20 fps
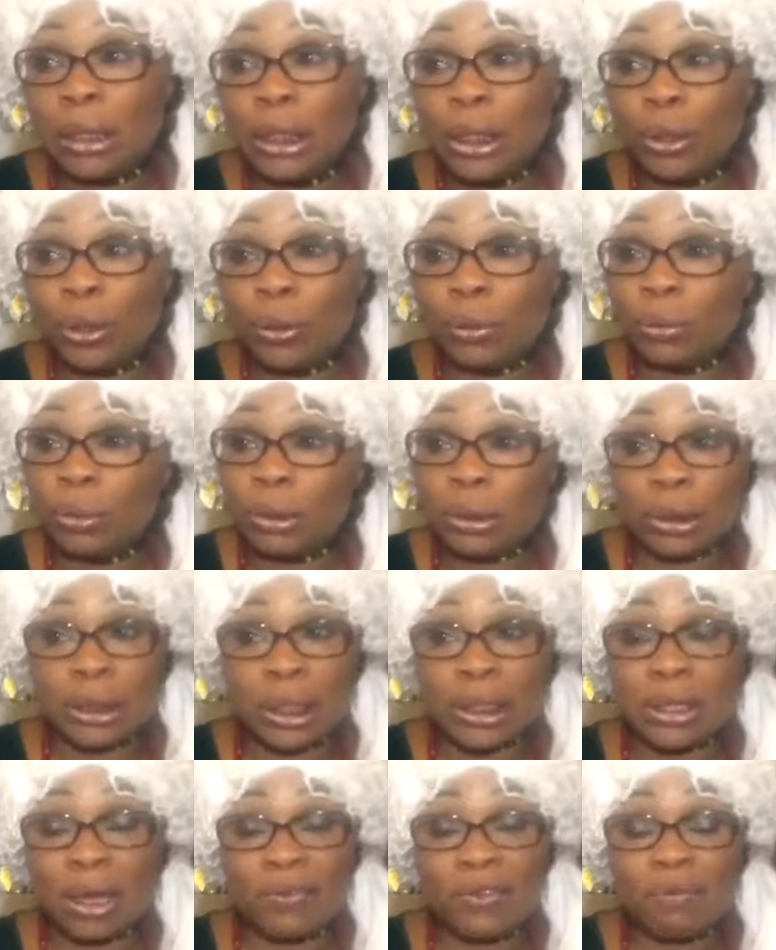you know,
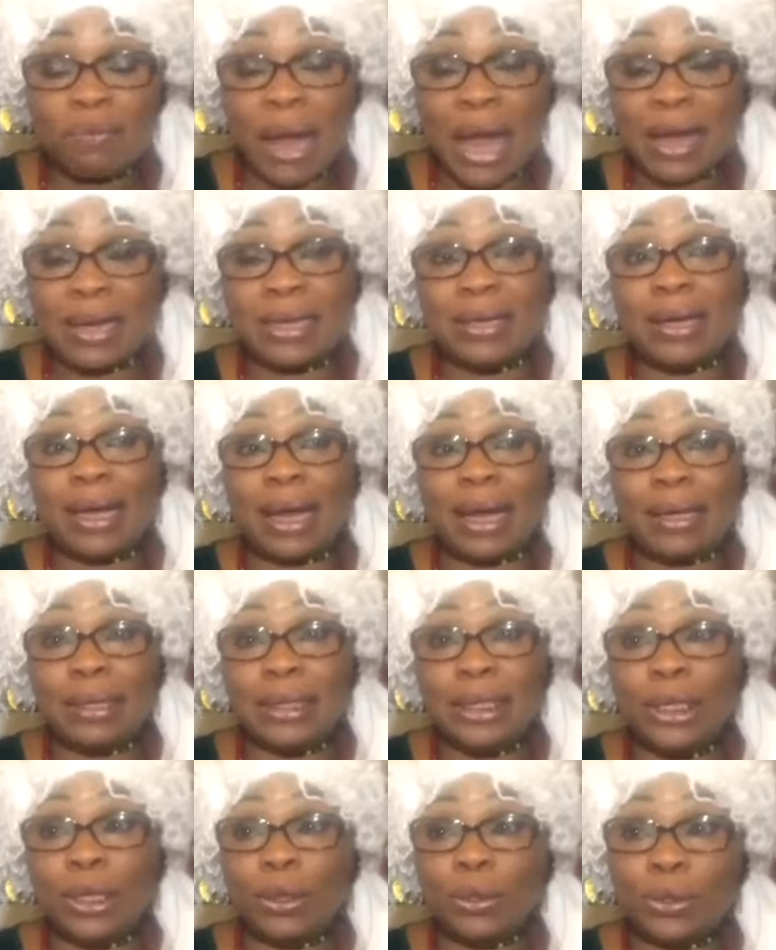there's nothing bad in that,
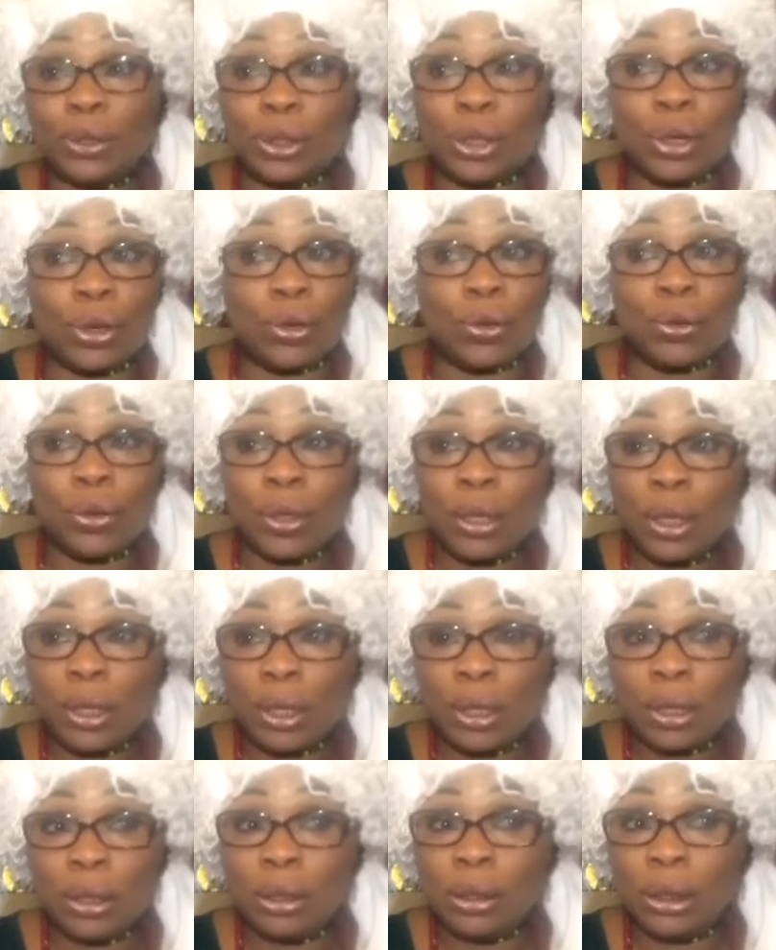you know. So,
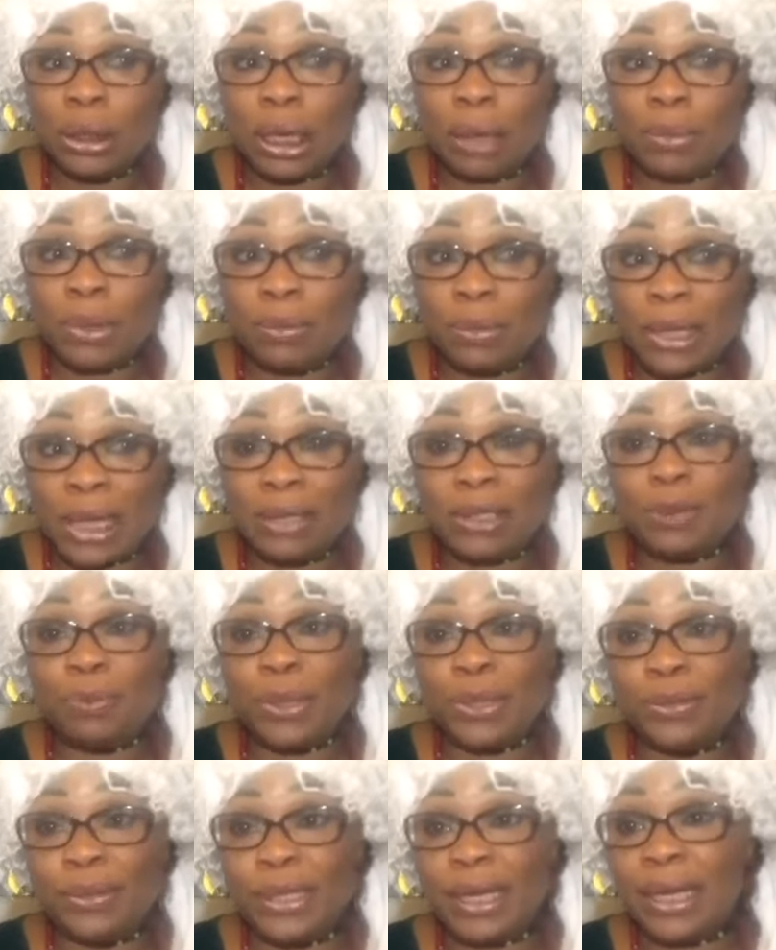I mean, let's
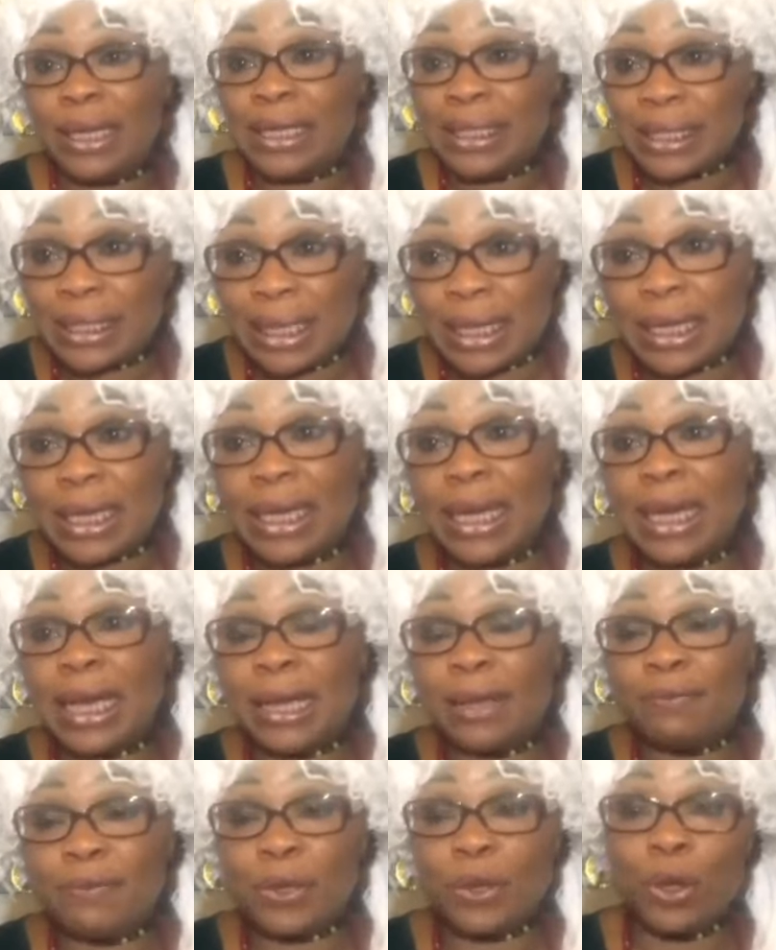be realistic
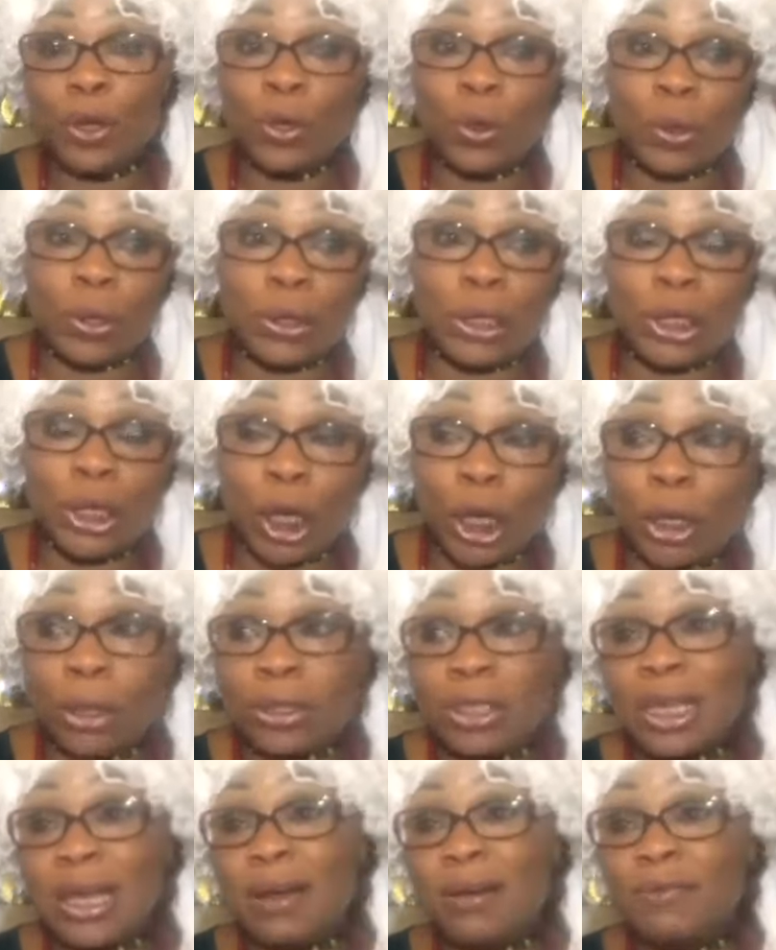here. If you're going to ignore
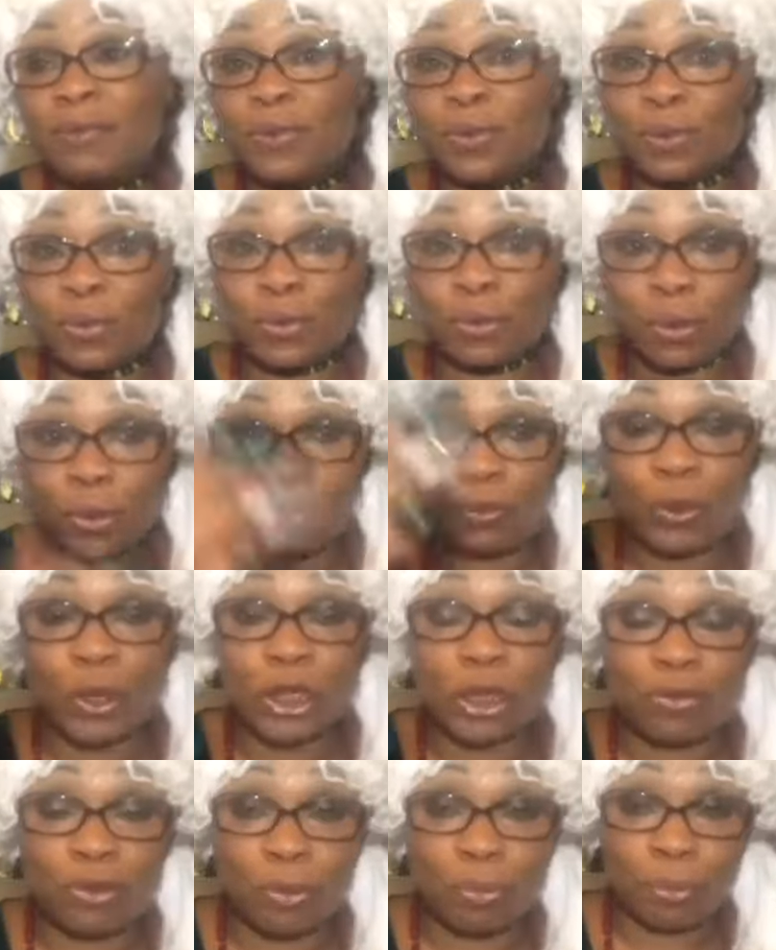yourself to,
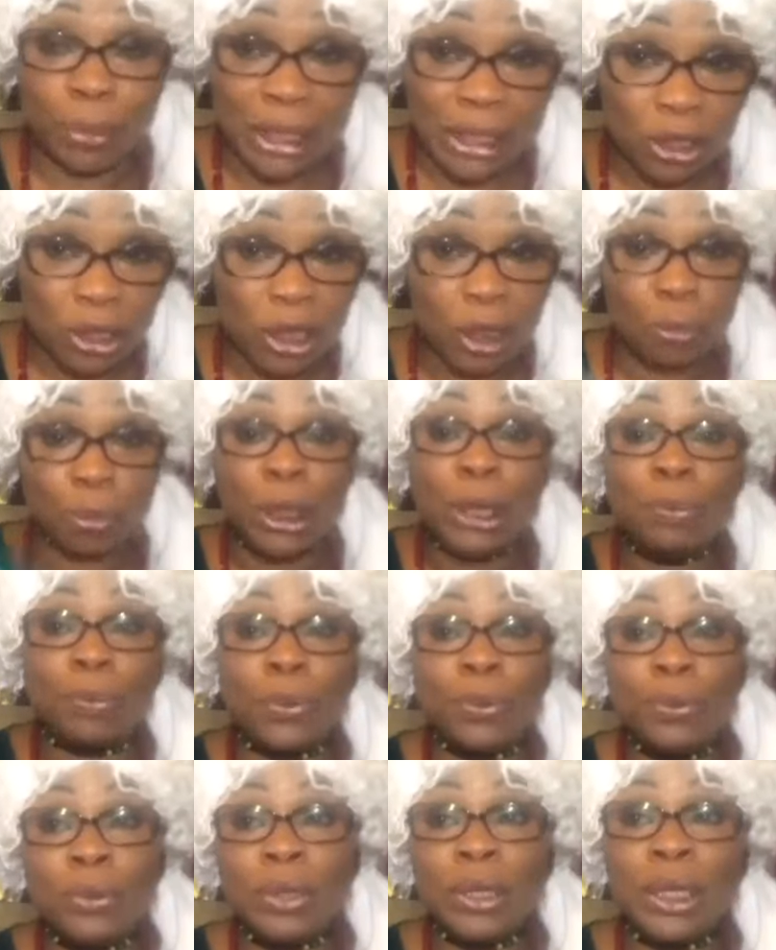first of all, please other
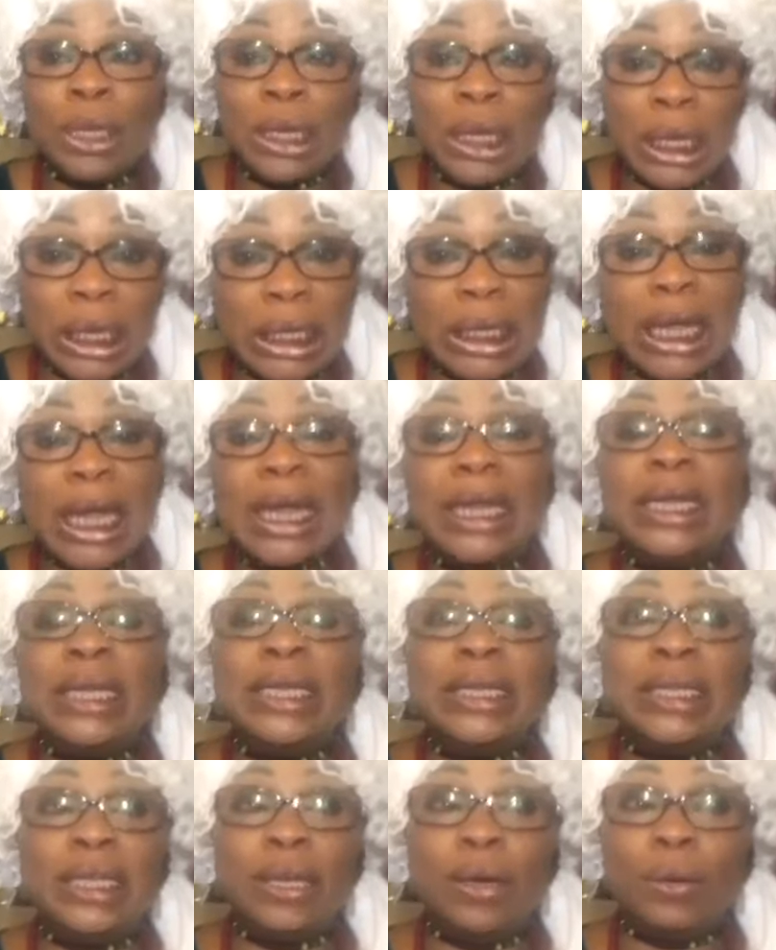people,
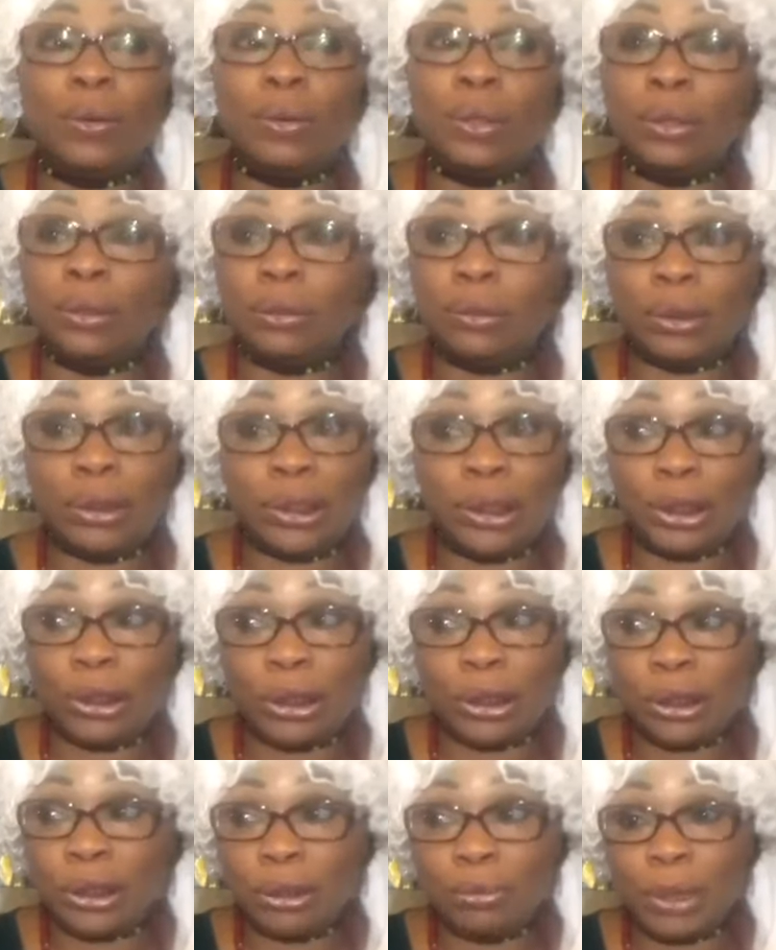then, you know,
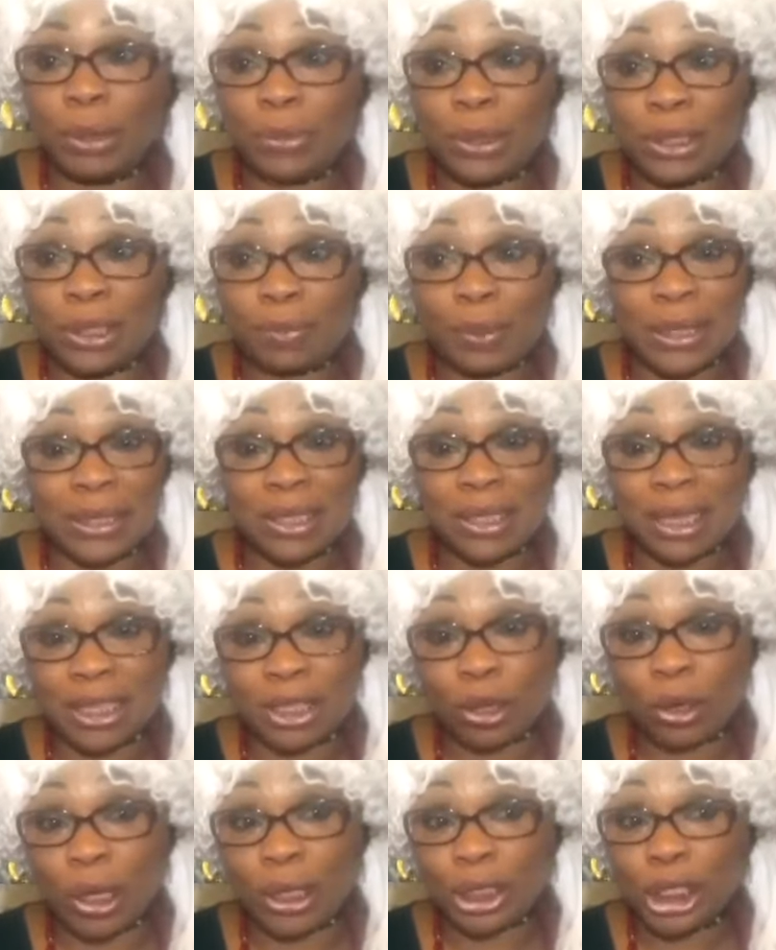maybe the person
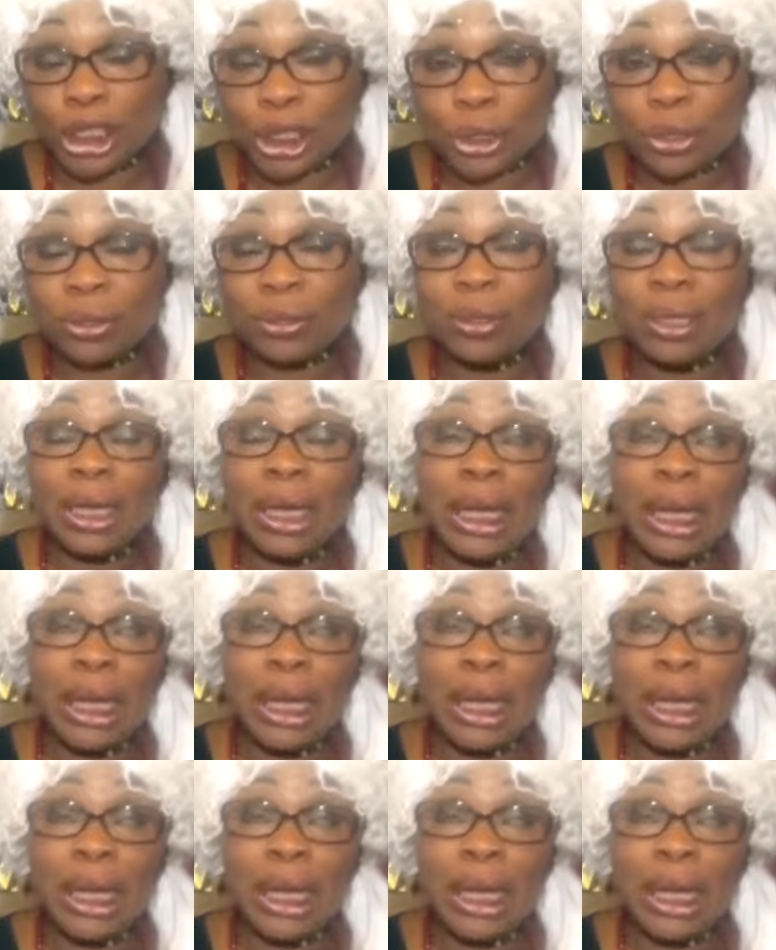has got an issue.